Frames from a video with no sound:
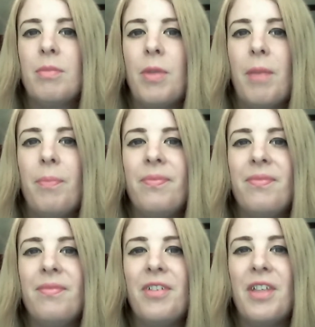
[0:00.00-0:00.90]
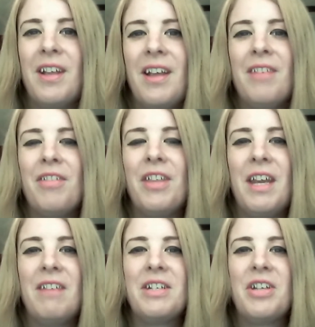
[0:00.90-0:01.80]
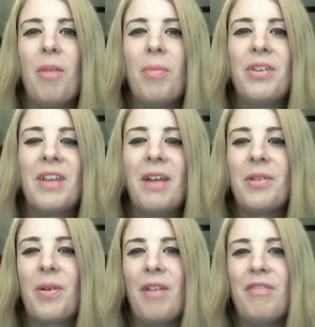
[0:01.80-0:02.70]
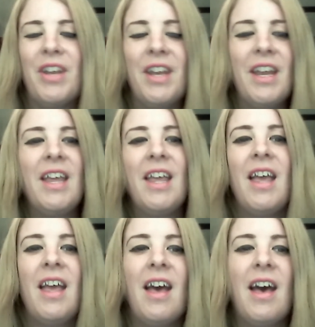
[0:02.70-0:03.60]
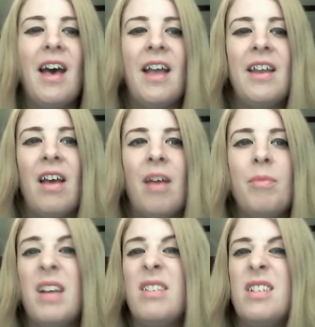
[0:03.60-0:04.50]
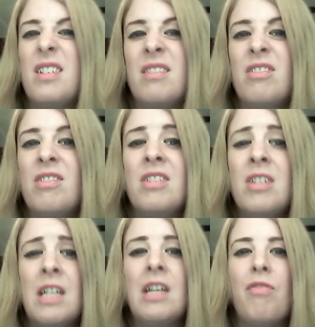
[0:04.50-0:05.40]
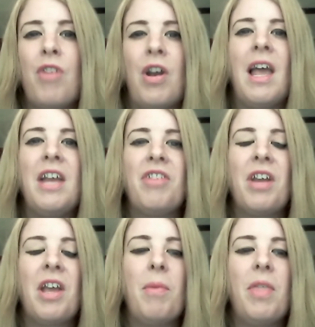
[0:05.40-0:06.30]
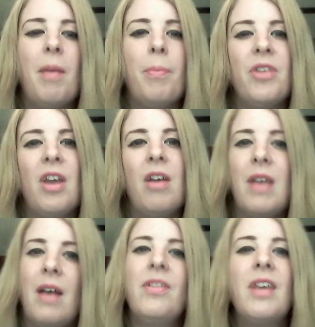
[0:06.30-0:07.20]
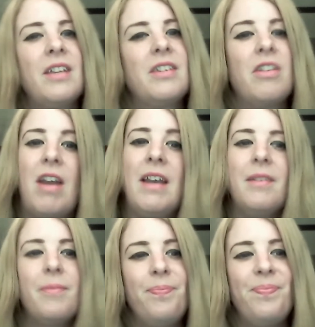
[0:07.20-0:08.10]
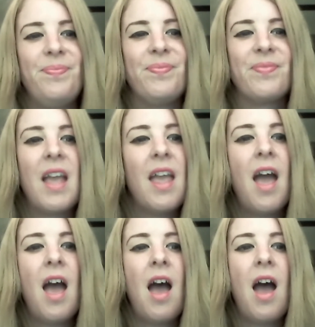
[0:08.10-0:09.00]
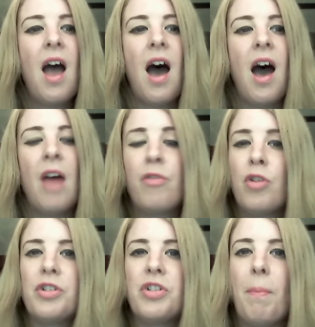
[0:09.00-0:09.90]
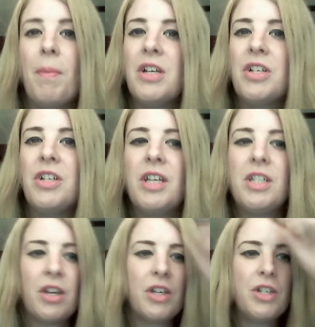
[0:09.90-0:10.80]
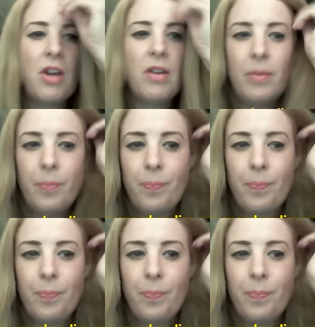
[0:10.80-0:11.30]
with him for the nearest shop. So that was quite fun. And just sitting up very late drinking with him. So yeah, the cast are great. I've got some merchandise I can show you.